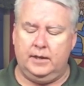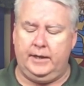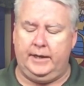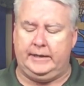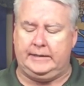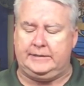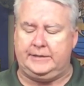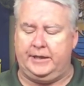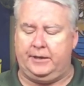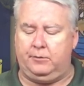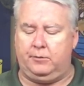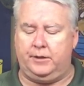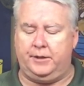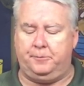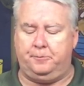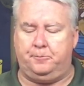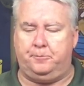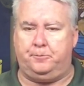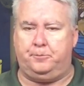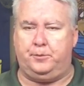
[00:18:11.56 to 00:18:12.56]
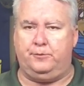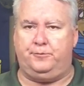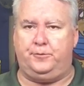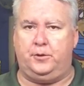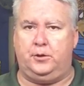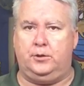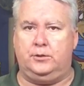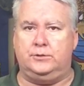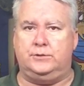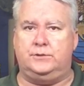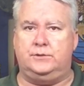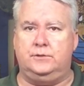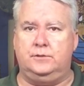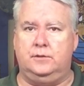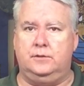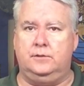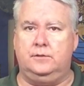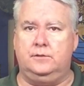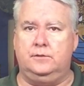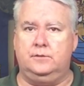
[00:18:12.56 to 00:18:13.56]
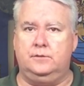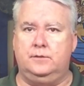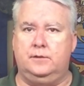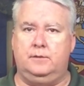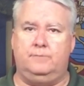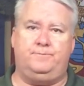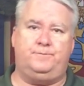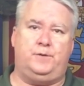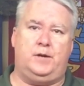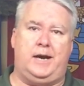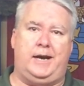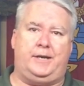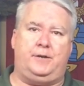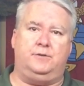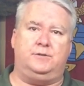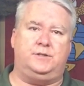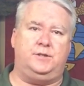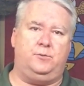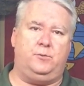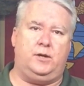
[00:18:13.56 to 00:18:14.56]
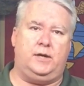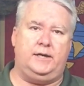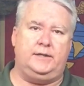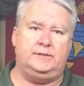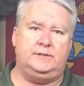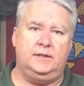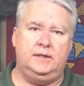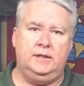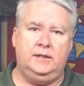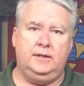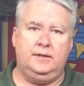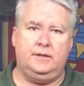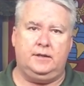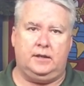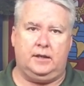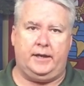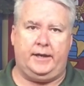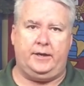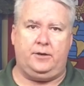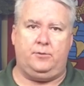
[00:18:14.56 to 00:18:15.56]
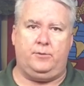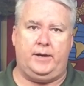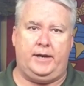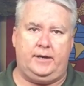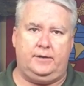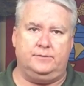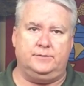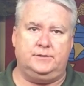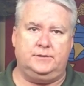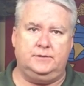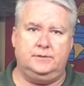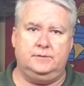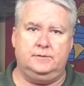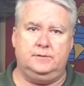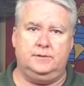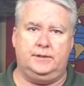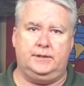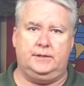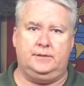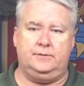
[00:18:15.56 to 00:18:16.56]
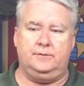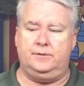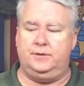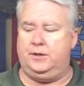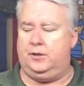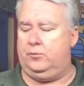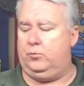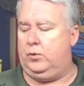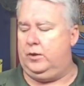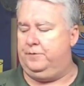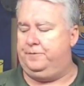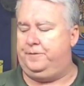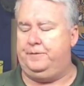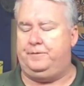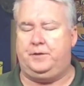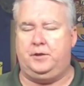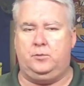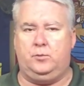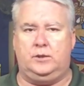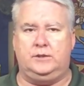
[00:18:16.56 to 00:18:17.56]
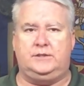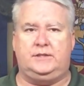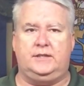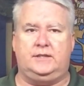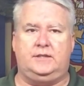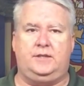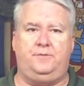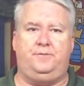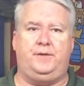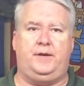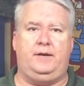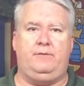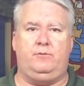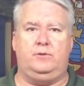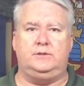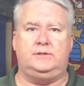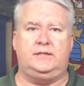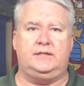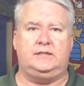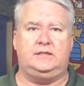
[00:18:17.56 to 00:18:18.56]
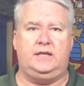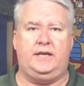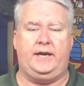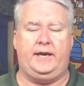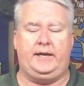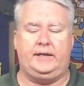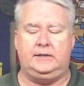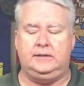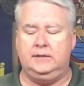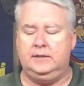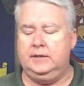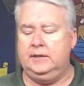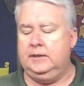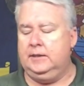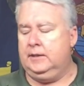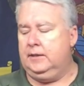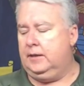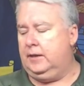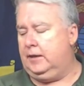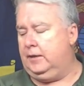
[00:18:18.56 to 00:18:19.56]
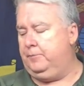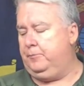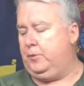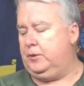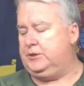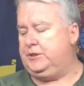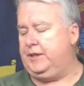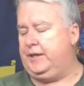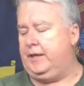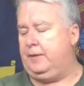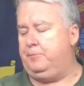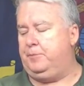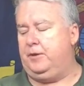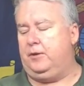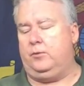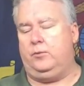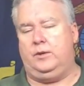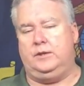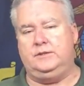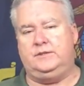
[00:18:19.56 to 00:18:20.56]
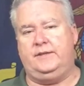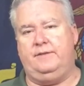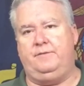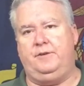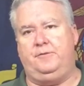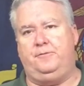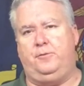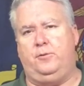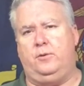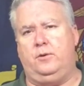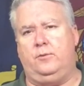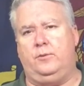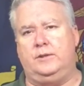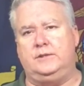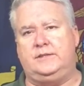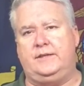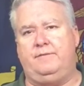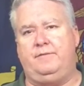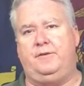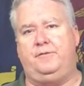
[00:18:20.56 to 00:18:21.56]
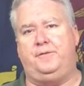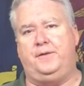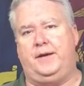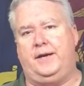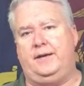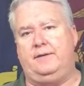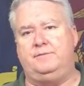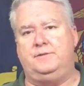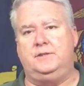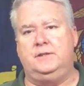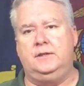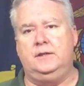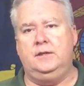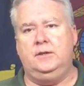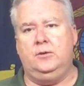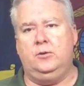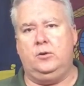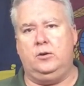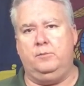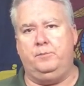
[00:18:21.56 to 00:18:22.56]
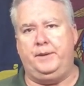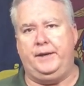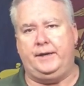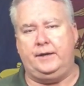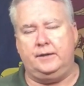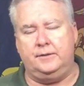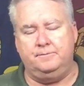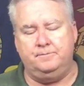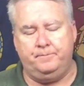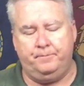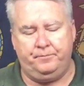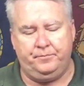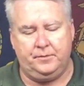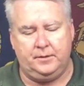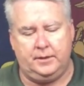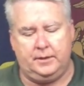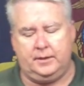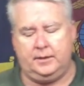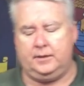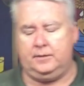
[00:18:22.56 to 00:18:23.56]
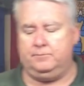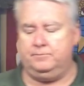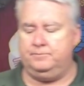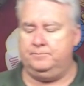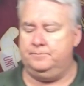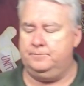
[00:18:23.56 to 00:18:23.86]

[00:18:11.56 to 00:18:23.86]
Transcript: It generally prefers, for accuracy wise, the lighter rounds, the 150 to 165, 168. Once you get up into the 174, 175s or better, I